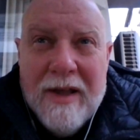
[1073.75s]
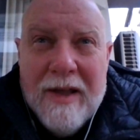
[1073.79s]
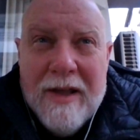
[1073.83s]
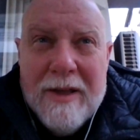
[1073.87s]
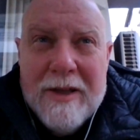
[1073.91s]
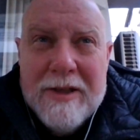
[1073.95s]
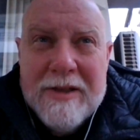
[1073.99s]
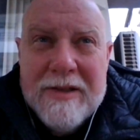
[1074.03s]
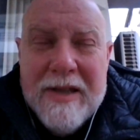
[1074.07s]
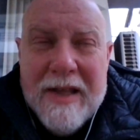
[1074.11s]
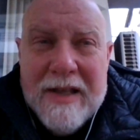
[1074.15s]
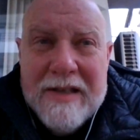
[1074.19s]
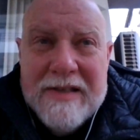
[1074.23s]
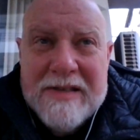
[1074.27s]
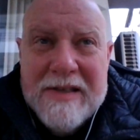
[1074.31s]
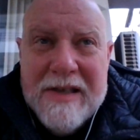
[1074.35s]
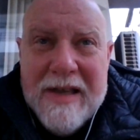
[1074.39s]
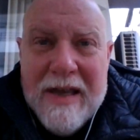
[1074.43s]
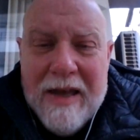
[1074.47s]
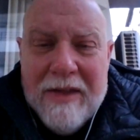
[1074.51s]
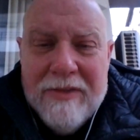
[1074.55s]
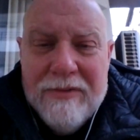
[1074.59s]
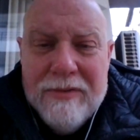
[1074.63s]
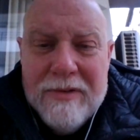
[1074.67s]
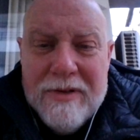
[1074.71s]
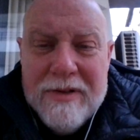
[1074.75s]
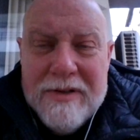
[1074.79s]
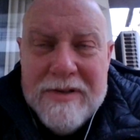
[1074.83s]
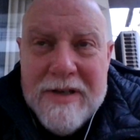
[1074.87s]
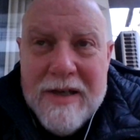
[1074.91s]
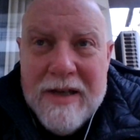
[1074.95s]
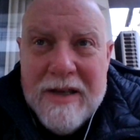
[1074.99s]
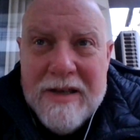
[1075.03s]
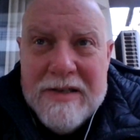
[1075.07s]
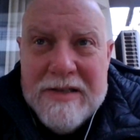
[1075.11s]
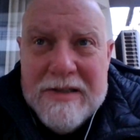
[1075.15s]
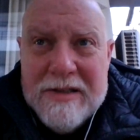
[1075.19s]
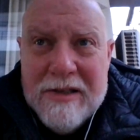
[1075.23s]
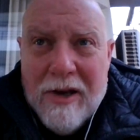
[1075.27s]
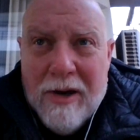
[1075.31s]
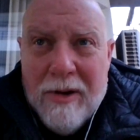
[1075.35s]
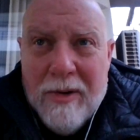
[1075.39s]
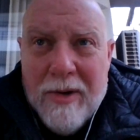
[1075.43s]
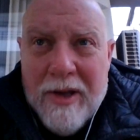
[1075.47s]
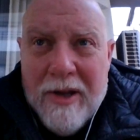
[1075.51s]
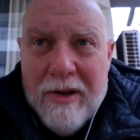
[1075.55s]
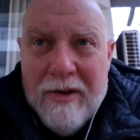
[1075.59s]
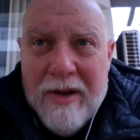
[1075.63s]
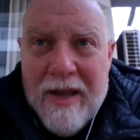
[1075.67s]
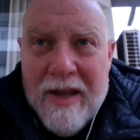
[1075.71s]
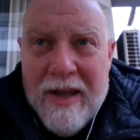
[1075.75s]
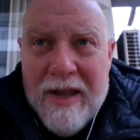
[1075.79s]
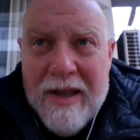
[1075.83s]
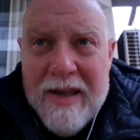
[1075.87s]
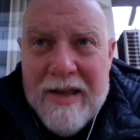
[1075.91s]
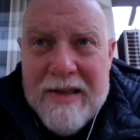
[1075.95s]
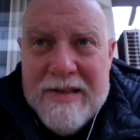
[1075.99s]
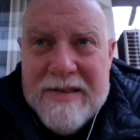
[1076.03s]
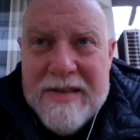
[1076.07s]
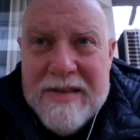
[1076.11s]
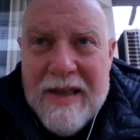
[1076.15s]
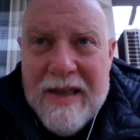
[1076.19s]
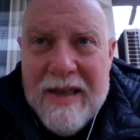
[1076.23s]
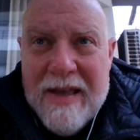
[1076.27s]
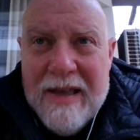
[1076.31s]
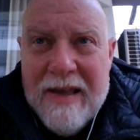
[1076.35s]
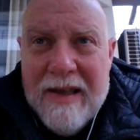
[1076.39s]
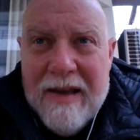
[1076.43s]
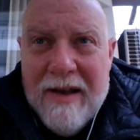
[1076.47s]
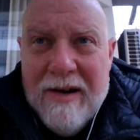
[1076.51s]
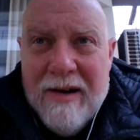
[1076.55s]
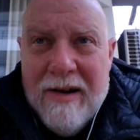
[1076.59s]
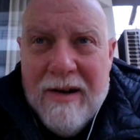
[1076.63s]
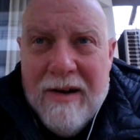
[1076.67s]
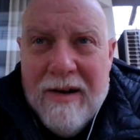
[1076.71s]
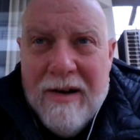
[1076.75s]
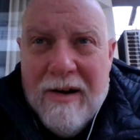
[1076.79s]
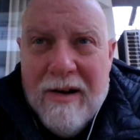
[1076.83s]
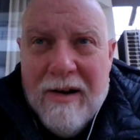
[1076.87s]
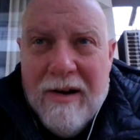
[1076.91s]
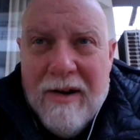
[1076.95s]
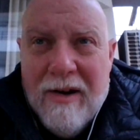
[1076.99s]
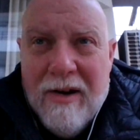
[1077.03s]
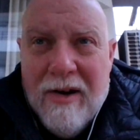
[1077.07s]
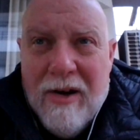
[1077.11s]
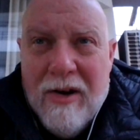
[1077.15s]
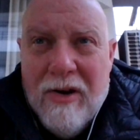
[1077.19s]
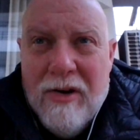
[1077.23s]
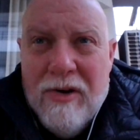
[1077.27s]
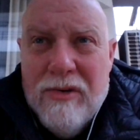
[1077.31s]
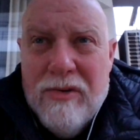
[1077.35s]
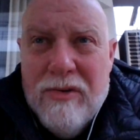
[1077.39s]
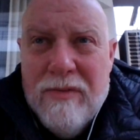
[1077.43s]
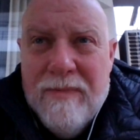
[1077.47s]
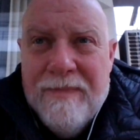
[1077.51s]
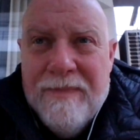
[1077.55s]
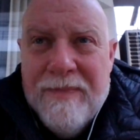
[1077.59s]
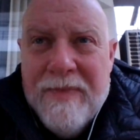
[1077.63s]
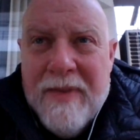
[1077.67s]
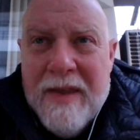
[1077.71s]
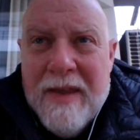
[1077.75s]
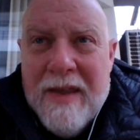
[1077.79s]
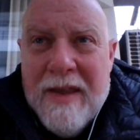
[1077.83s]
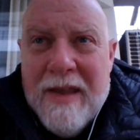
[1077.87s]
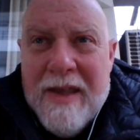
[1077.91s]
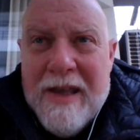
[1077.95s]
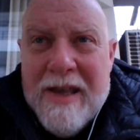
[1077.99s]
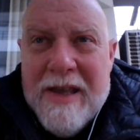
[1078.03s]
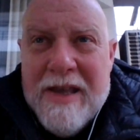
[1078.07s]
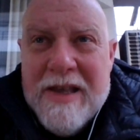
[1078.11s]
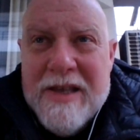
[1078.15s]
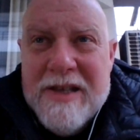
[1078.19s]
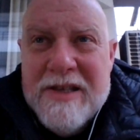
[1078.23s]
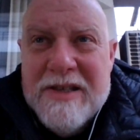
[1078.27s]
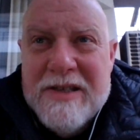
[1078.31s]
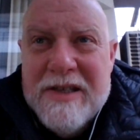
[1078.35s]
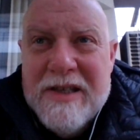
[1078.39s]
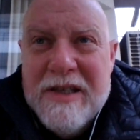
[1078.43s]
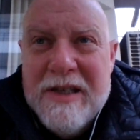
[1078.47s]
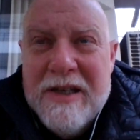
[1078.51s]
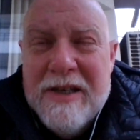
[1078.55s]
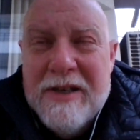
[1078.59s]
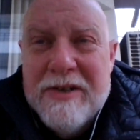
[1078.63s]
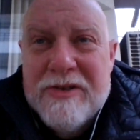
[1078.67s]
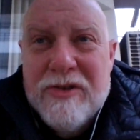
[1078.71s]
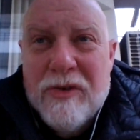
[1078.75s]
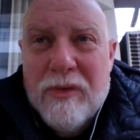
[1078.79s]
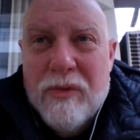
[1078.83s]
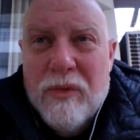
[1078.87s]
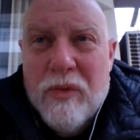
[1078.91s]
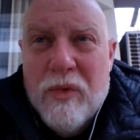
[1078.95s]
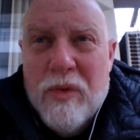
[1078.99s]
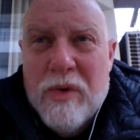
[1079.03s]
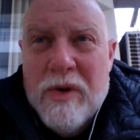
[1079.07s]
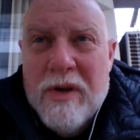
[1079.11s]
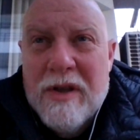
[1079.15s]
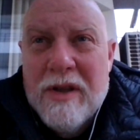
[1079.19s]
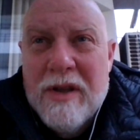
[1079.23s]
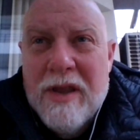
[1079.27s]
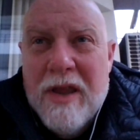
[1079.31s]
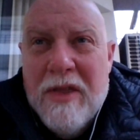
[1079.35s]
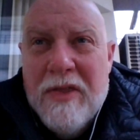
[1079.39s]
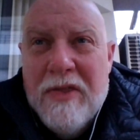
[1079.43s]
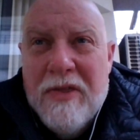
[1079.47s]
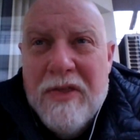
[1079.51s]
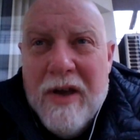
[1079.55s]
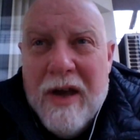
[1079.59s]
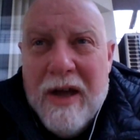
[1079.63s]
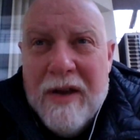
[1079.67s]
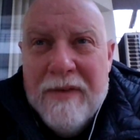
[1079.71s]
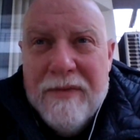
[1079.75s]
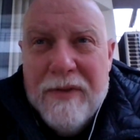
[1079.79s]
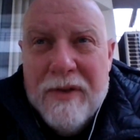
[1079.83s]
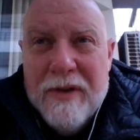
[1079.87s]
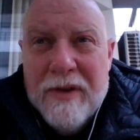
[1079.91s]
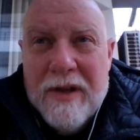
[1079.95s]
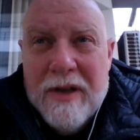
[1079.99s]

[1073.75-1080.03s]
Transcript: and that's Catherine Asaro, A S A R O. She does a really thoughtful